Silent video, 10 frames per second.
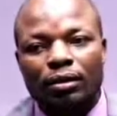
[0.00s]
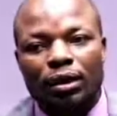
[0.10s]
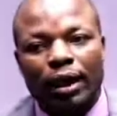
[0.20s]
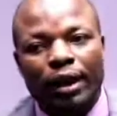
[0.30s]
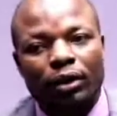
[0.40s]

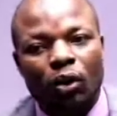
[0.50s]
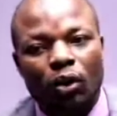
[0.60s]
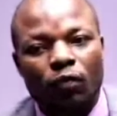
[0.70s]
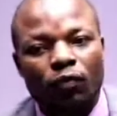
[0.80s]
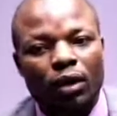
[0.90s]
the end
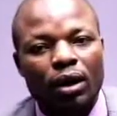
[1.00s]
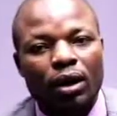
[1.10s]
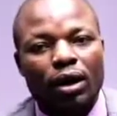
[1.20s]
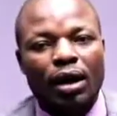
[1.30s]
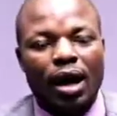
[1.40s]
of
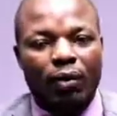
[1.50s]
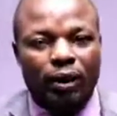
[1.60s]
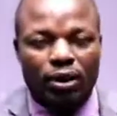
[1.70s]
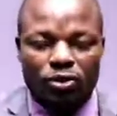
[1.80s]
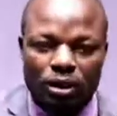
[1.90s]

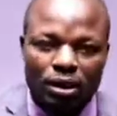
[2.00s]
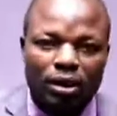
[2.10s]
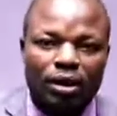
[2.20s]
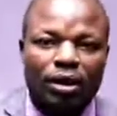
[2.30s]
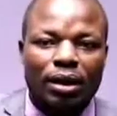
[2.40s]
our lesson.
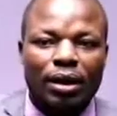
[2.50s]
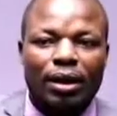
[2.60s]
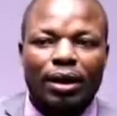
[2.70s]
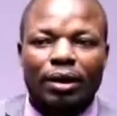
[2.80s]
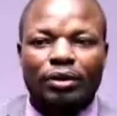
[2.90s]

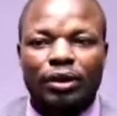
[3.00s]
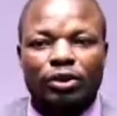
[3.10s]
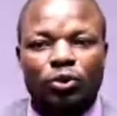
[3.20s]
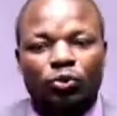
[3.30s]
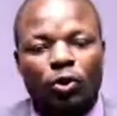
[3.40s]
I
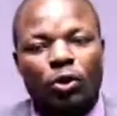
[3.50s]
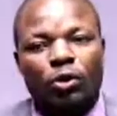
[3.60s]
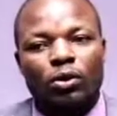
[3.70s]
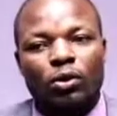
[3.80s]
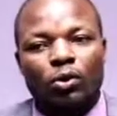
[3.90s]
thank you
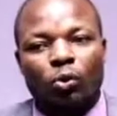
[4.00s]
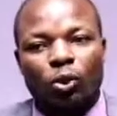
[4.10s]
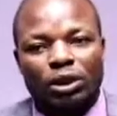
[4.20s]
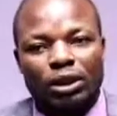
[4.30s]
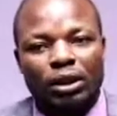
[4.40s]
for
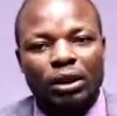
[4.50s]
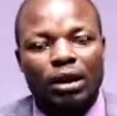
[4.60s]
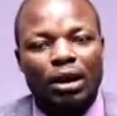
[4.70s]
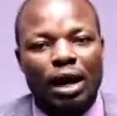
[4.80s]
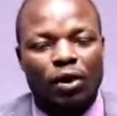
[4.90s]
watching
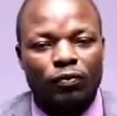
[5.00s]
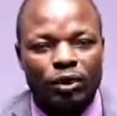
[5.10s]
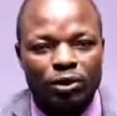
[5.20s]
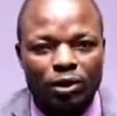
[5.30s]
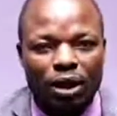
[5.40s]
our
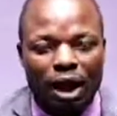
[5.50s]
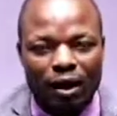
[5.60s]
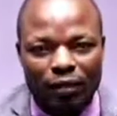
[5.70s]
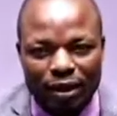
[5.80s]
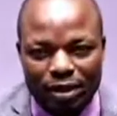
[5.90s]
video.
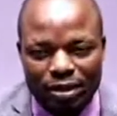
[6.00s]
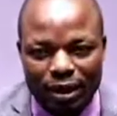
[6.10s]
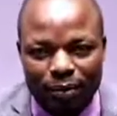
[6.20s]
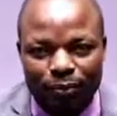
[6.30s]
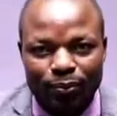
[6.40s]
Have a nice
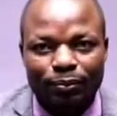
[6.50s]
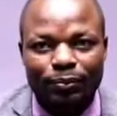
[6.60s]
time.